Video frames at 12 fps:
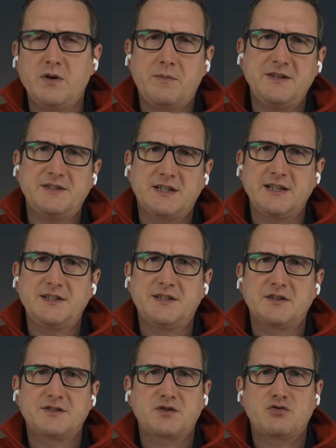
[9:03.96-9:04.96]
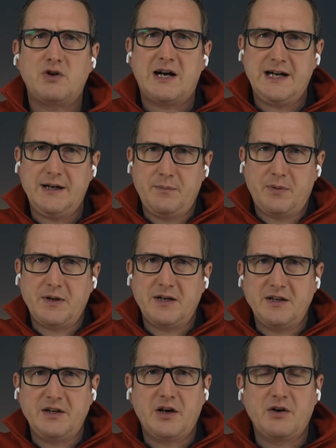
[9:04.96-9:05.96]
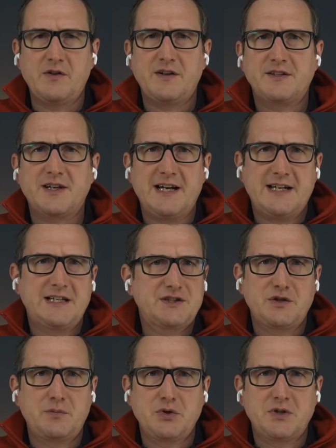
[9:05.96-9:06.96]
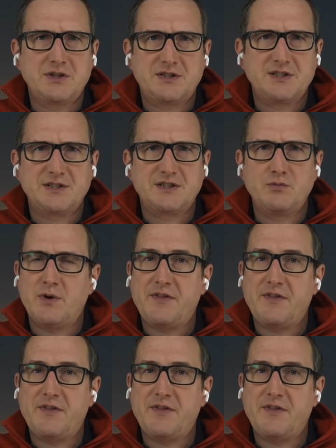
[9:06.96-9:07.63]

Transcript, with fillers: you basically describe you know an entire distributed system,